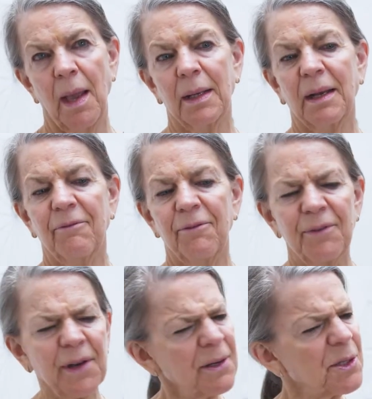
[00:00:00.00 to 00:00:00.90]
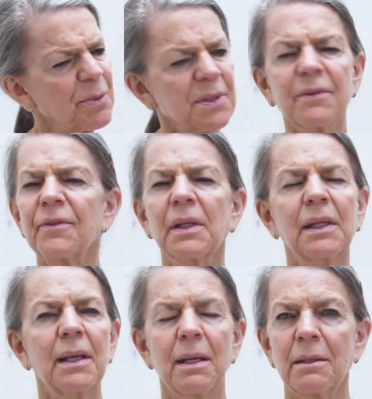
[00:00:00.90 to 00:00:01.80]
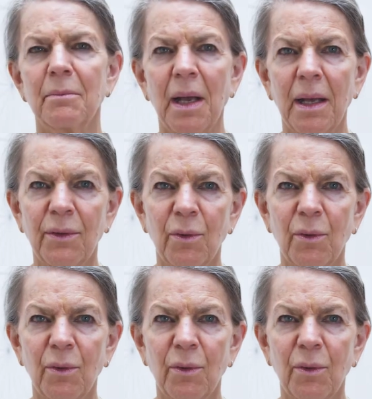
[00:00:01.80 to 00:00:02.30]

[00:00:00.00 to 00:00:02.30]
And I very specifically had in mind